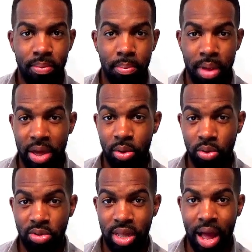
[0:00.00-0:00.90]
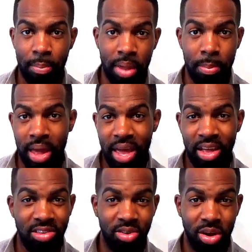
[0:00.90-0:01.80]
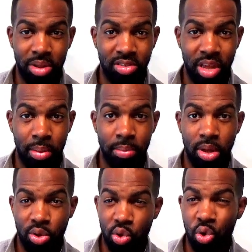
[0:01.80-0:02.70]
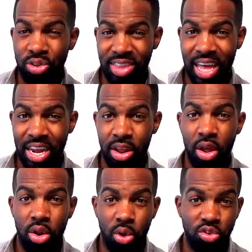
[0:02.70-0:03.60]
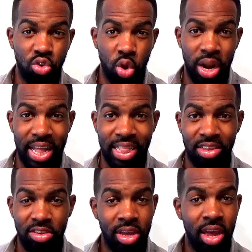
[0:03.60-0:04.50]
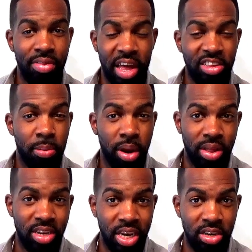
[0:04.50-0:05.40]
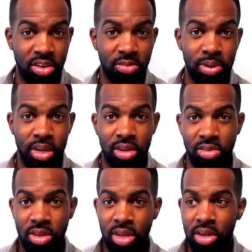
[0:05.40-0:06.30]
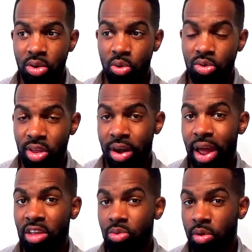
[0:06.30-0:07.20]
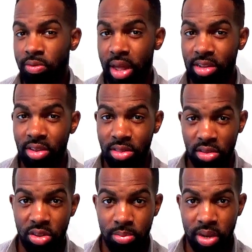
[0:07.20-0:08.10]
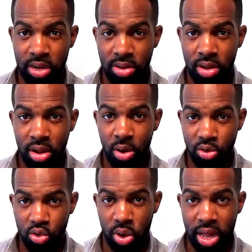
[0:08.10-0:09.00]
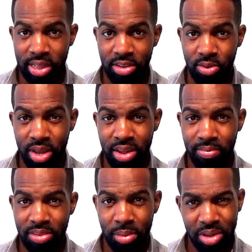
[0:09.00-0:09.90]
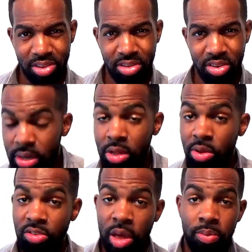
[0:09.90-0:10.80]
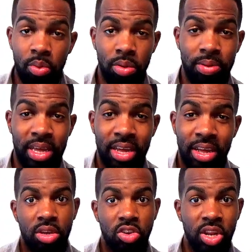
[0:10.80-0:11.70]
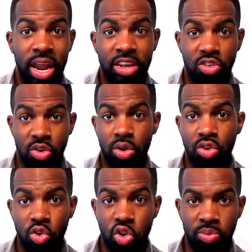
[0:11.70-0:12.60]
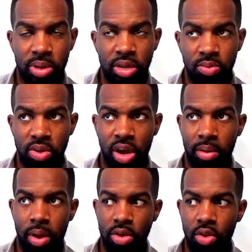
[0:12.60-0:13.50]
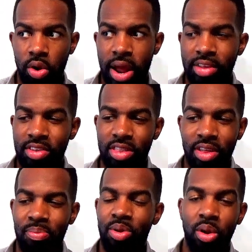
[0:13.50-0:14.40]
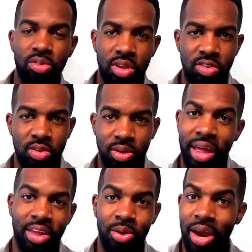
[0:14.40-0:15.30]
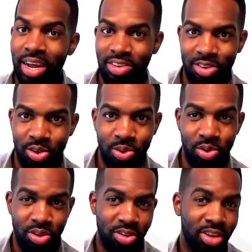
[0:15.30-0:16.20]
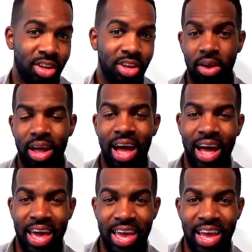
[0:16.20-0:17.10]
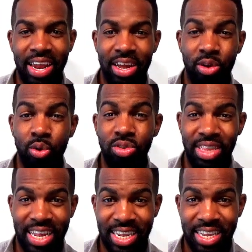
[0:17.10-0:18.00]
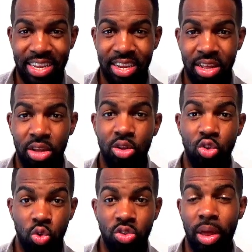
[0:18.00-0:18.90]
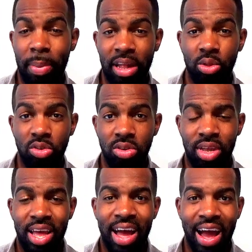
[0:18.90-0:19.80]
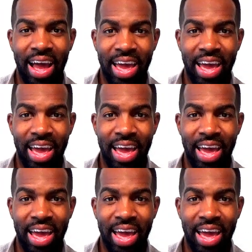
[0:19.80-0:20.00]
me gusta. A mí me is still going to be the same. Gustan los chocolates. That's the part that changes because gustar has to reflect the subject. Los chocolates, okay? Does that make sense? Another example would be, she likes your shoes, but we're talking about your as in the plural sense, so like you guys' shoes. A ella le gustan sus zapatos. A